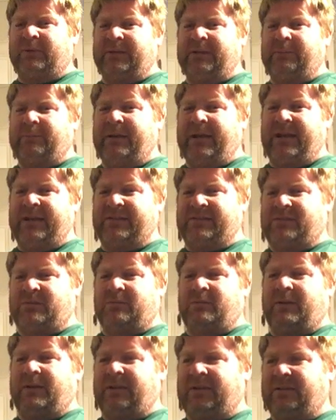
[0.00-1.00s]
he passed
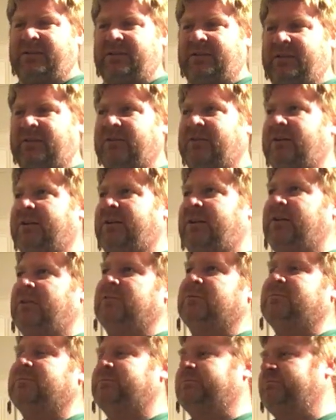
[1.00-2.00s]
away a year ago.
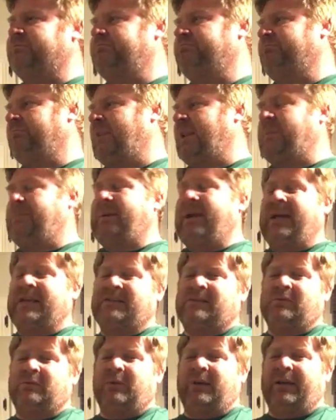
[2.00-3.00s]
He
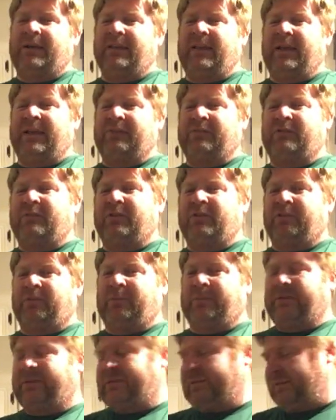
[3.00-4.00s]
passed away last
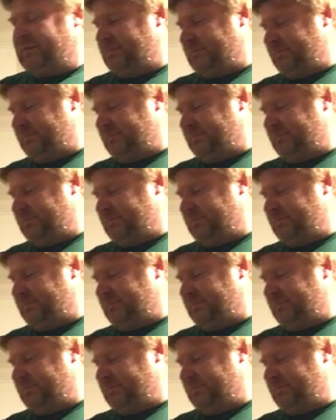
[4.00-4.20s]
Christmas.